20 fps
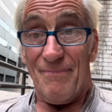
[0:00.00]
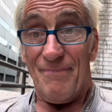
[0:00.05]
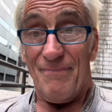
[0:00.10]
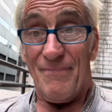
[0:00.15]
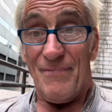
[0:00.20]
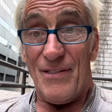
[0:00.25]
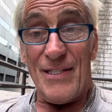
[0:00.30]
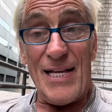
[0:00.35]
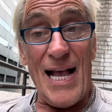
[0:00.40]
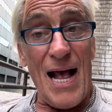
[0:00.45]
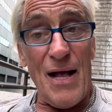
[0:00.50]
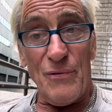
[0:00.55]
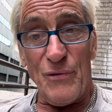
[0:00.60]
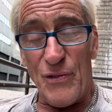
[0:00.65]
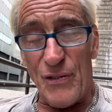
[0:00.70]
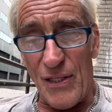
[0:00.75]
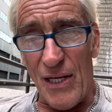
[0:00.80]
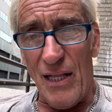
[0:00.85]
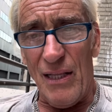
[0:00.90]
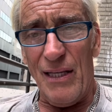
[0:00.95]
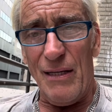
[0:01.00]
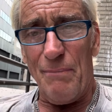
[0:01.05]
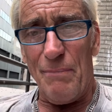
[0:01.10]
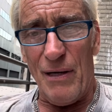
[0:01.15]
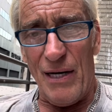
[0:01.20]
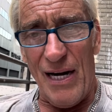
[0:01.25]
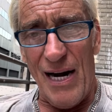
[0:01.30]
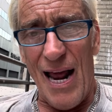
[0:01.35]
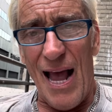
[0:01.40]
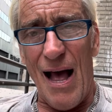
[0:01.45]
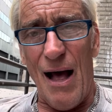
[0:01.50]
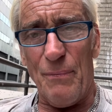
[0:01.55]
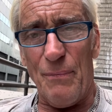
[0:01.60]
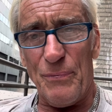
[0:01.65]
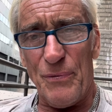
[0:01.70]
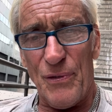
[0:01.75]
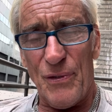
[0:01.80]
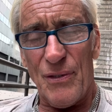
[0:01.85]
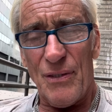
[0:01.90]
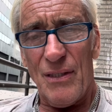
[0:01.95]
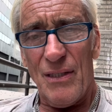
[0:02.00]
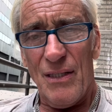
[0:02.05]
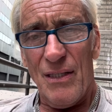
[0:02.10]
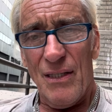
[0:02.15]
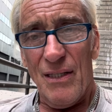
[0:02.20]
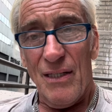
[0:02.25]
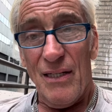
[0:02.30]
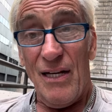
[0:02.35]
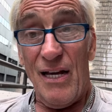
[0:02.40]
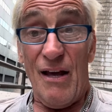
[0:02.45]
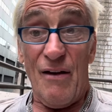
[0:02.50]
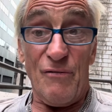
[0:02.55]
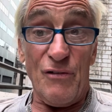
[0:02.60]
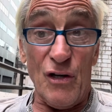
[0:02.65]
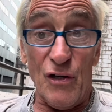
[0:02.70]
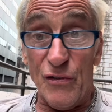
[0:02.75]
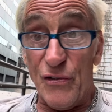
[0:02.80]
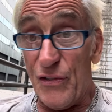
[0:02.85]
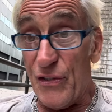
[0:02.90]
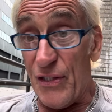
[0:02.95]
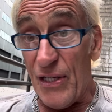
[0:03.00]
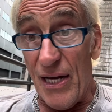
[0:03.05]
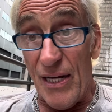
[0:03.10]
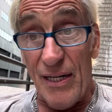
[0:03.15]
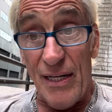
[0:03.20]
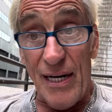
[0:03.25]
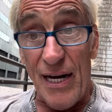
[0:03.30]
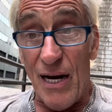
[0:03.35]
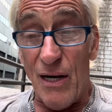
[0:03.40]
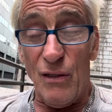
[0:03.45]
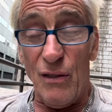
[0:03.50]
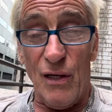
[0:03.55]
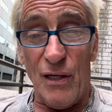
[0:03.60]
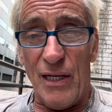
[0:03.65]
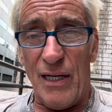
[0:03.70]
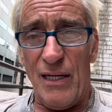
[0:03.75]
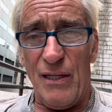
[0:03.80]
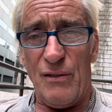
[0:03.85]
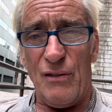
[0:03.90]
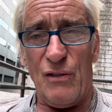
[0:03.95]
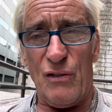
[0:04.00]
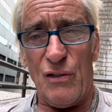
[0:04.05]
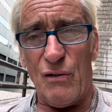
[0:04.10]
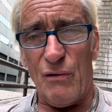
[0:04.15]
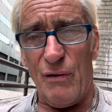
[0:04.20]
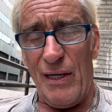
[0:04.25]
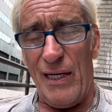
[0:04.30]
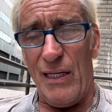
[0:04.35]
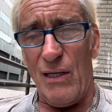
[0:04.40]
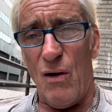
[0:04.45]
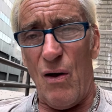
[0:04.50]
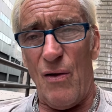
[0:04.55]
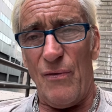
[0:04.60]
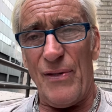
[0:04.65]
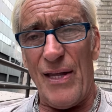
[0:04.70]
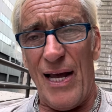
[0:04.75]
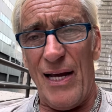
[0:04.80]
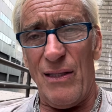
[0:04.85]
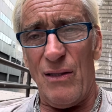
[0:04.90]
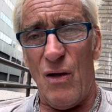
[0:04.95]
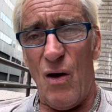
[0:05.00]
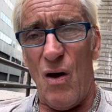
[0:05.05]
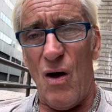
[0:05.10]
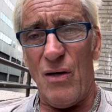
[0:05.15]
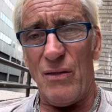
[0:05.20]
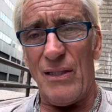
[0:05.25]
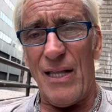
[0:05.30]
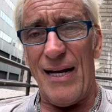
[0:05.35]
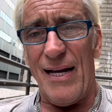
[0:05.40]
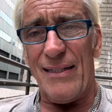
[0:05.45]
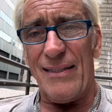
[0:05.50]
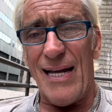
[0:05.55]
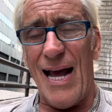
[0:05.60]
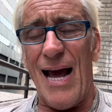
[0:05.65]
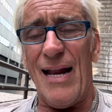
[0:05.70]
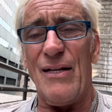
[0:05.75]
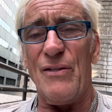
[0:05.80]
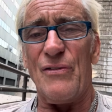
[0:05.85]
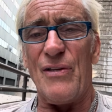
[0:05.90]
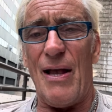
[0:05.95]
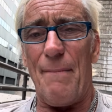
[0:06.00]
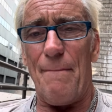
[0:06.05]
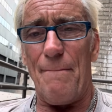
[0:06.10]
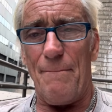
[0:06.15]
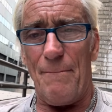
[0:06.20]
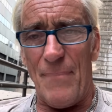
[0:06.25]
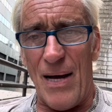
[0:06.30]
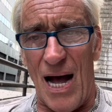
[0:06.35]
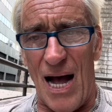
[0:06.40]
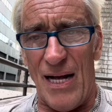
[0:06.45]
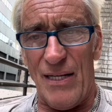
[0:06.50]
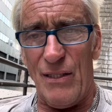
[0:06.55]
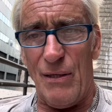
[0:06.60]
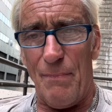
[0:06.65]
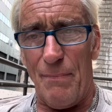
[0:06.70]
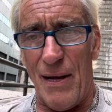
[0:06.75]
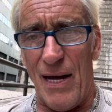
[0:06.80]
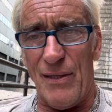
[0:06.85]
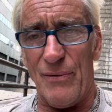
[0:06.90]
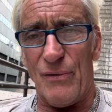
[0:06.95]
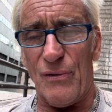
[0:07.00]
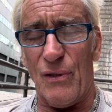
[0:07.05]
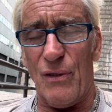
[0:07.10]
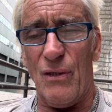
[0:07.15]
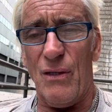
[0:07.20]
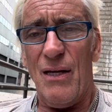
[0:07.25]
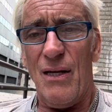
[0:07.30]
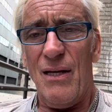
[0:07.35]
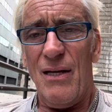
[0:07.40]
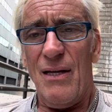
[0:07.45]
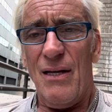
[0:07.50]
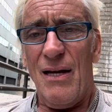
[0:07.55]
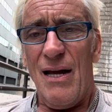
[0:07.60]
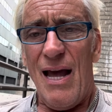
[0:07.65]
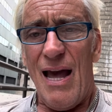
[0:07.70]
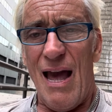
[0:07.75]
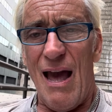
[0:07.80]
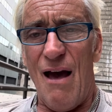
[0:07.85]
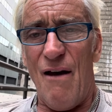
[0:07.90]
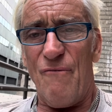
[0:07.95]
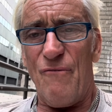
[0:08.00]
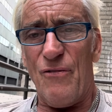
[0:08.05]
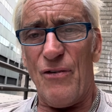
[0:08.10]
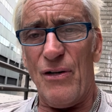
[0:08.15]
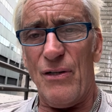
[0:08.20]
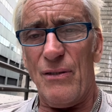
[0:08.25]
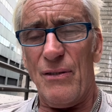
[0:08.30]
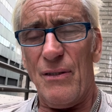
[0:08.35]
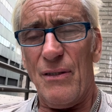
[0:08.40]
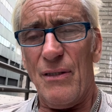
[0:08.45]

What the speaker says: Sounds silly, but it helps. If you're sitting there looking at the screen all day long, like, that is a monumental effort